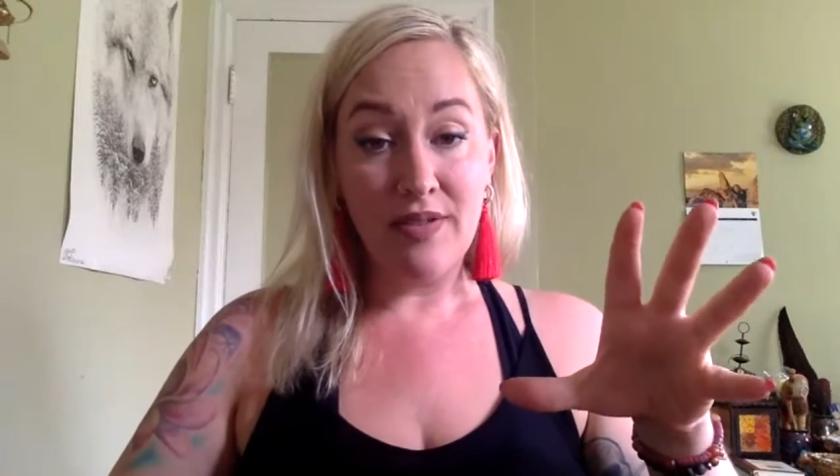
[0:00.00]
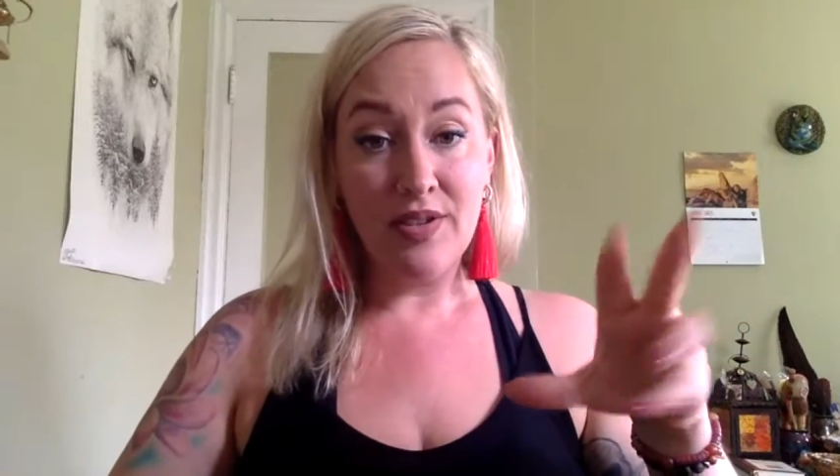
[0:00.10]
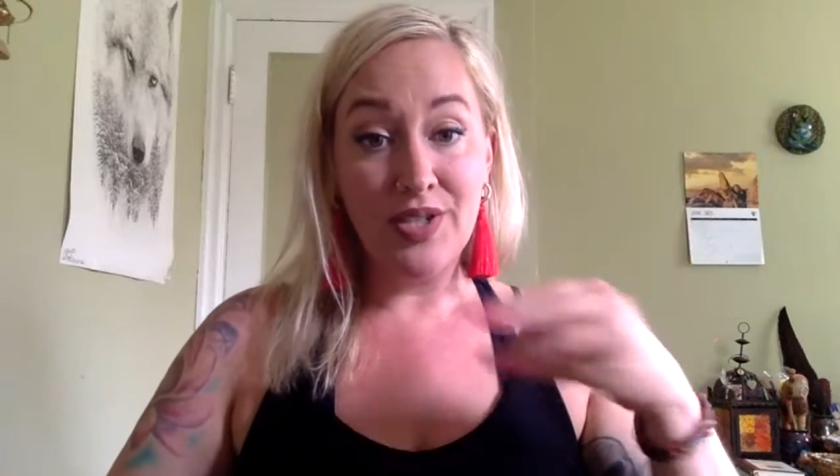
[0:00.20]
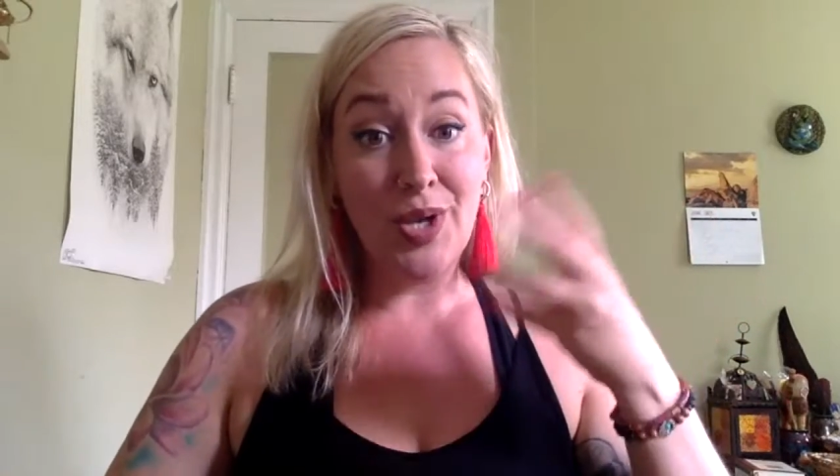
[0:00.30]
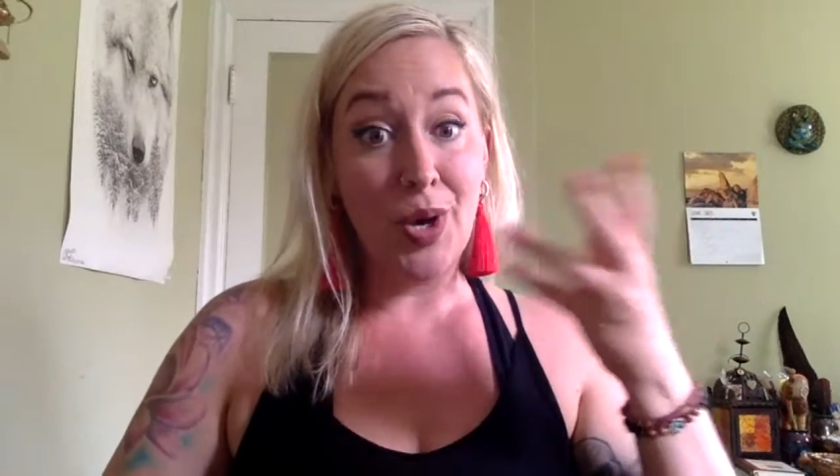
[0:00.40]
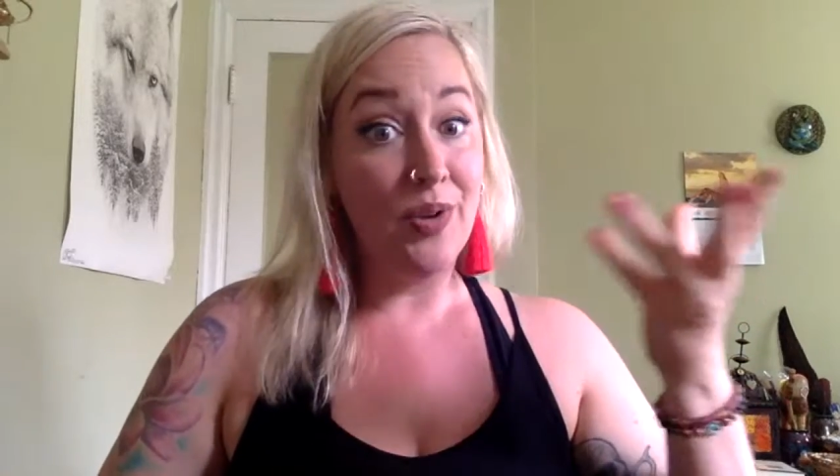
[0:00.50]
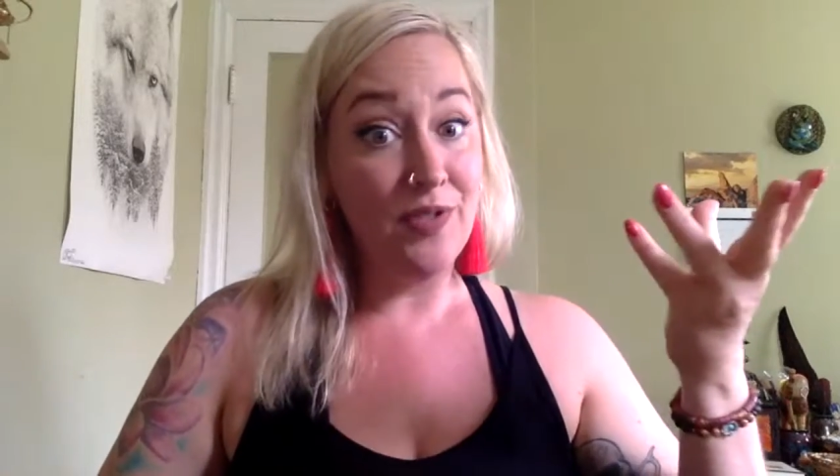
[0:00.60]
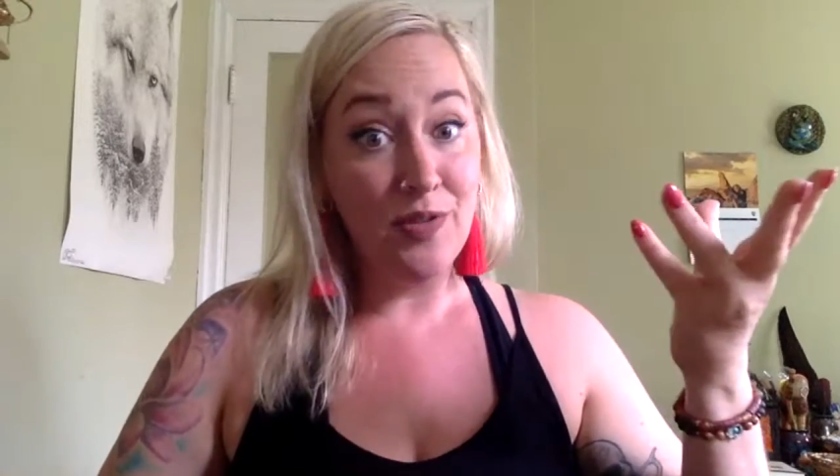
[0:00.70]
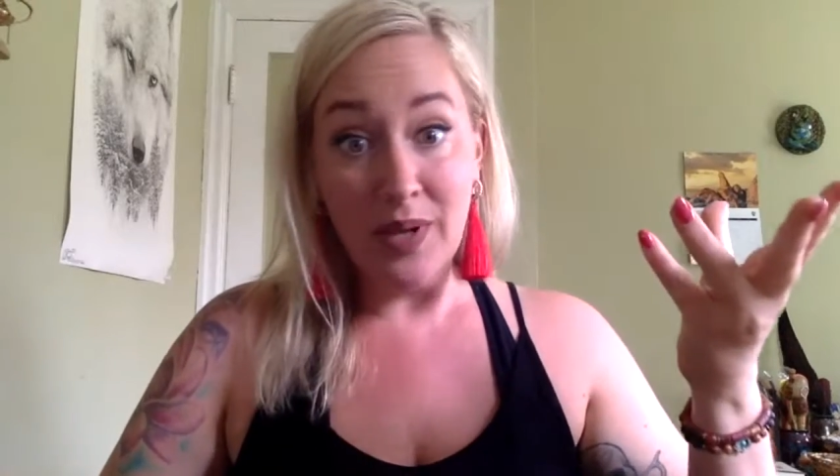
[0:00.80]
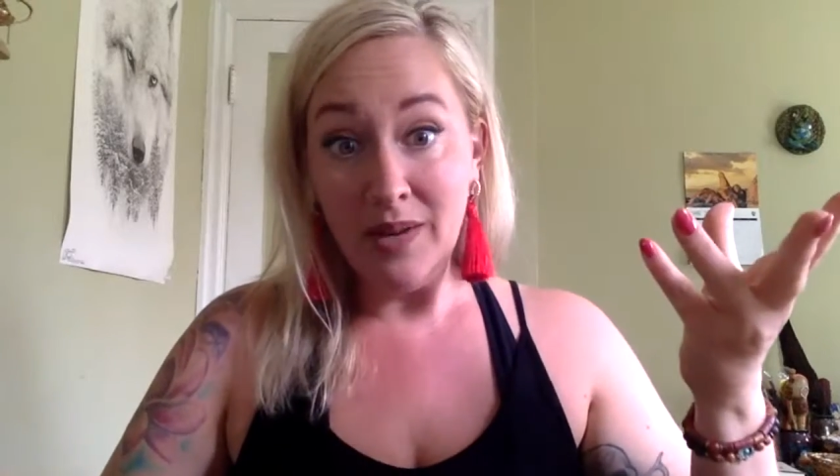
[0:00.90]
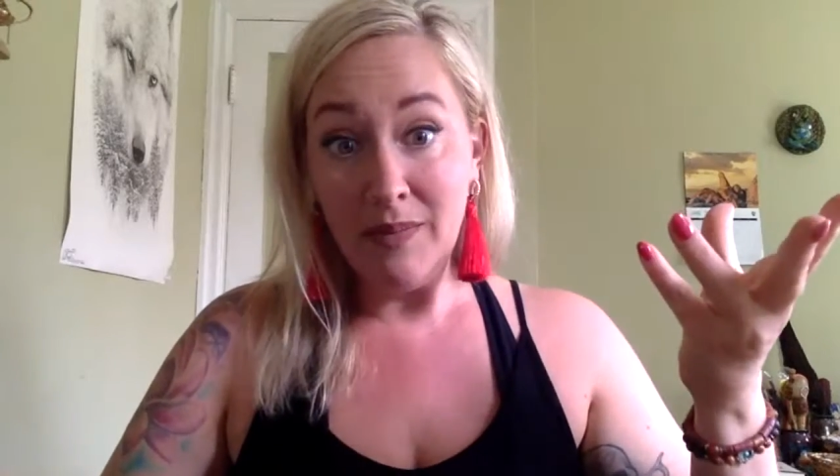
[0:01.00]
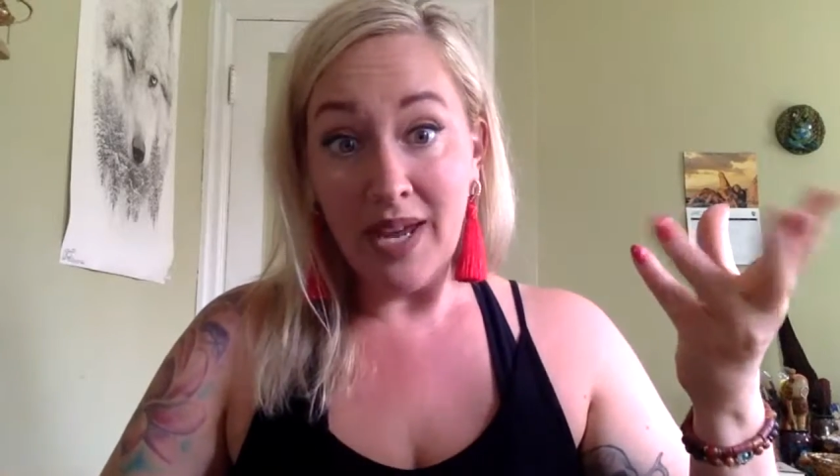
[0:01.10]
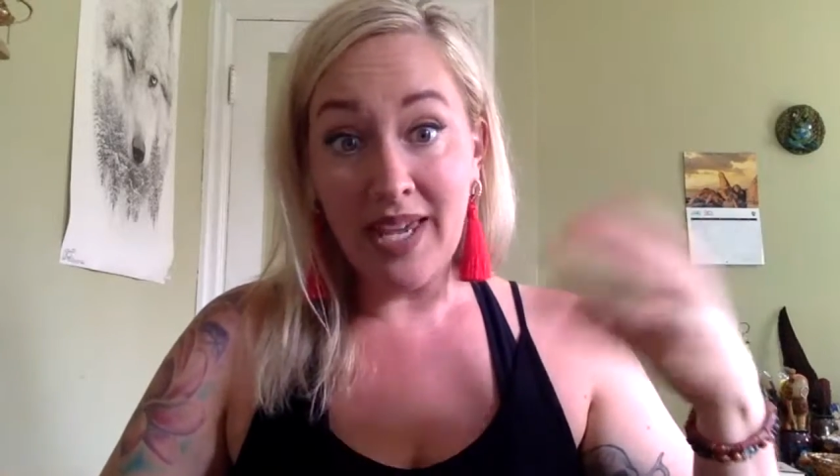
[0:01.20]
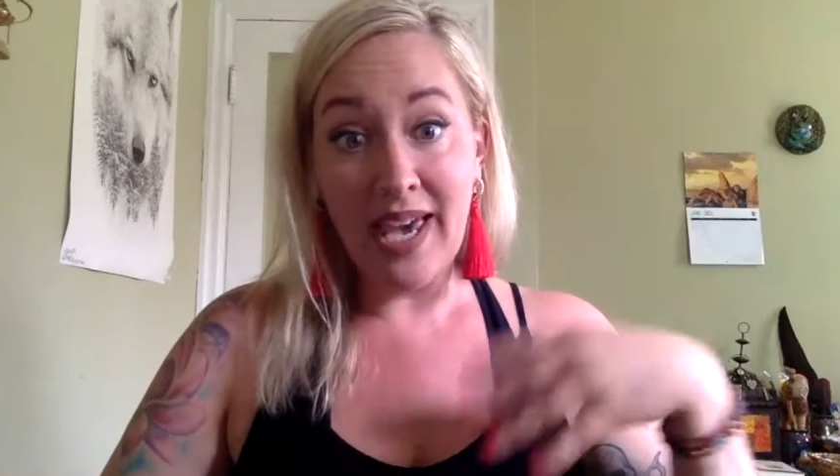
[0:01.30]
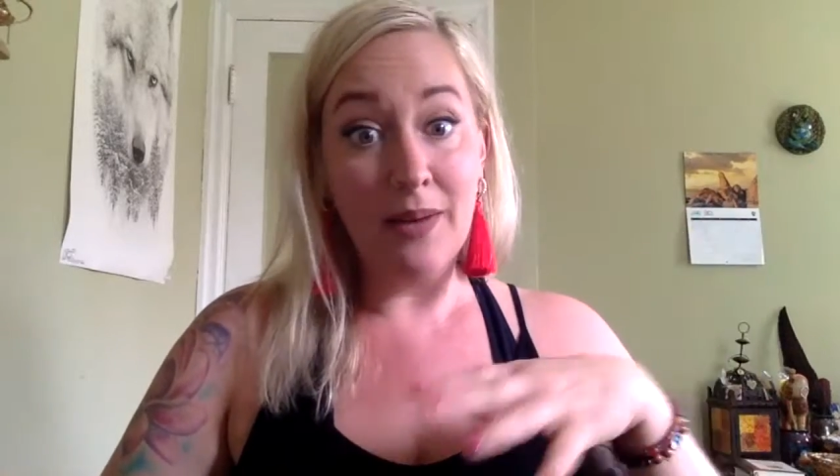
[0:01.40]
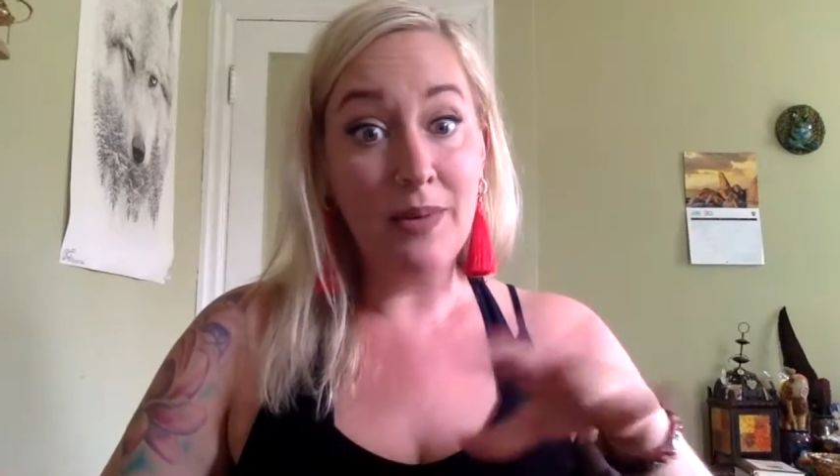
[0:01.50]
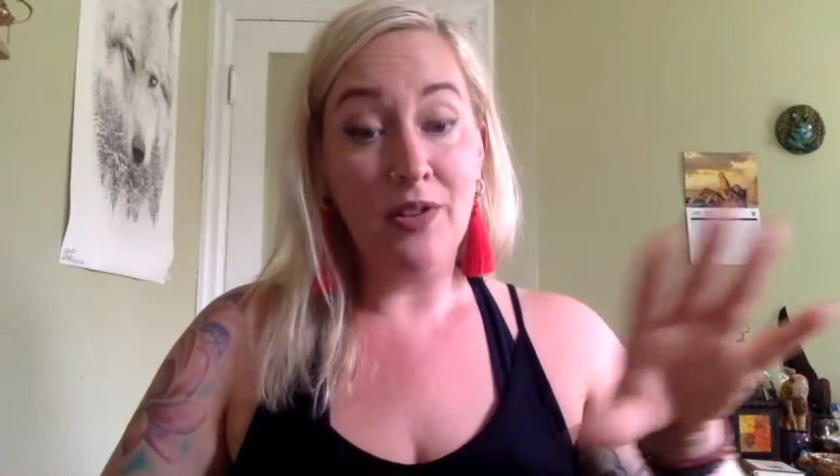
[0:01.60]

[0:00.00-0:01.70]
So if you've been in my academy